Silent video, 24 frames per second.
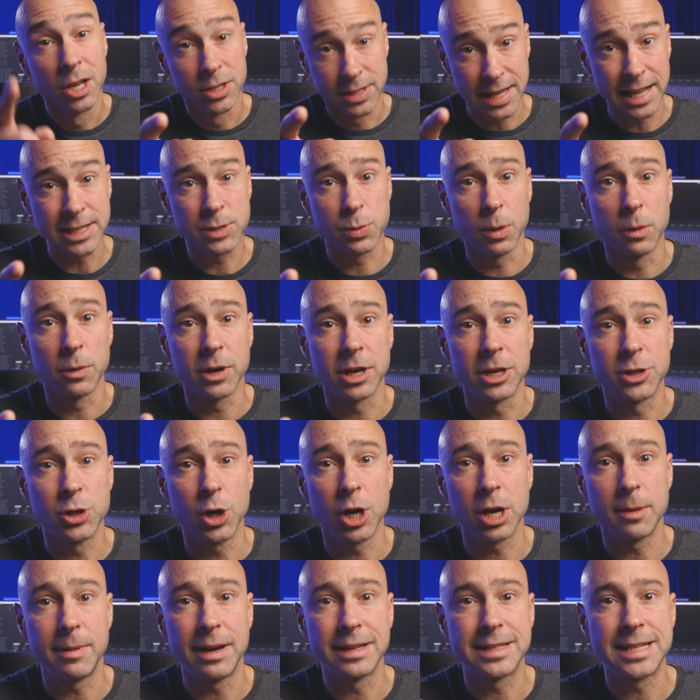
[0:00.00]
That's what we're going to
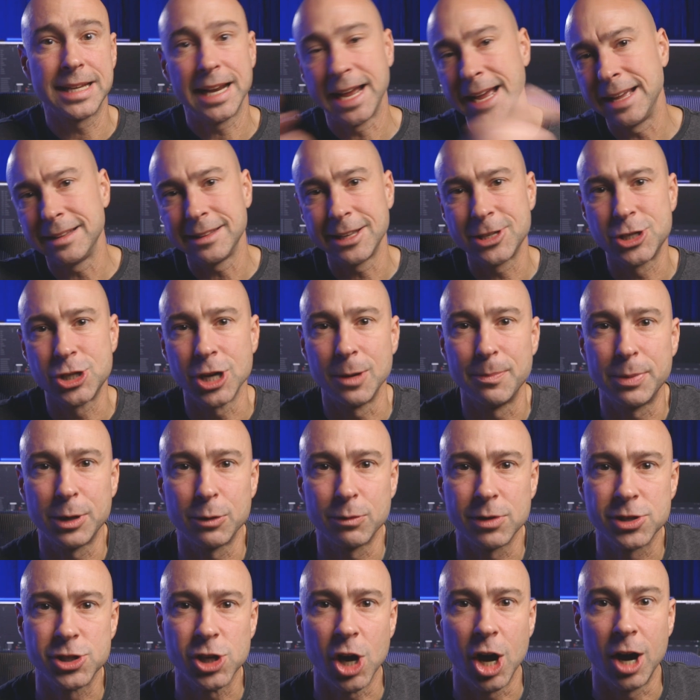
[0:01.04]
talk about today. Let's jump into
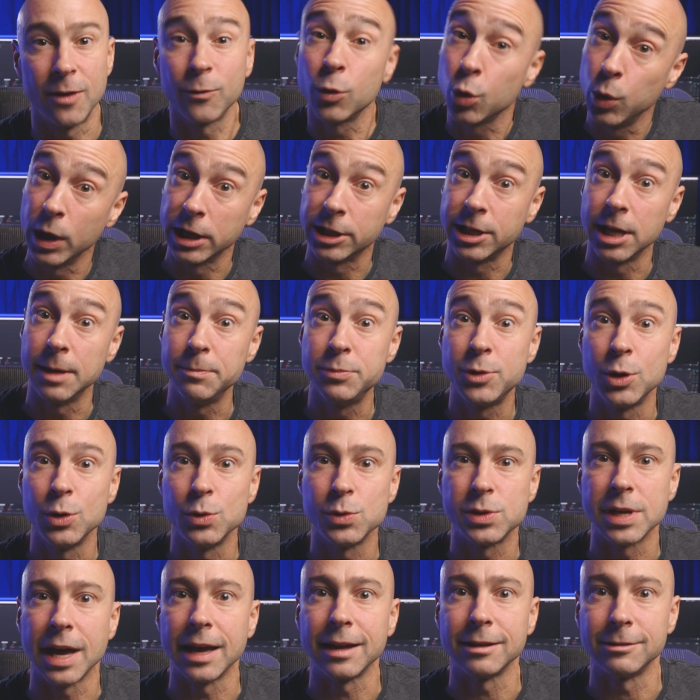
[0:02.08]
Resolve. Quick Tip
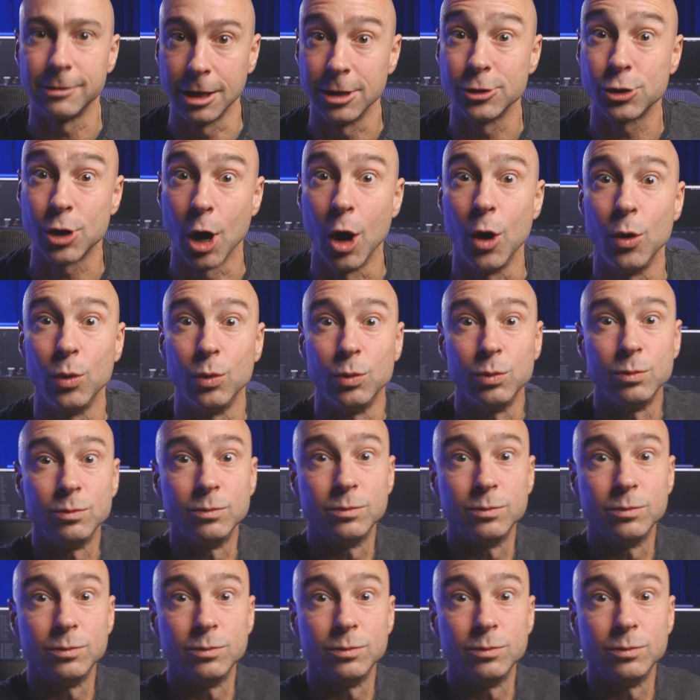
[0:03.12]
Tuesday. Let's go.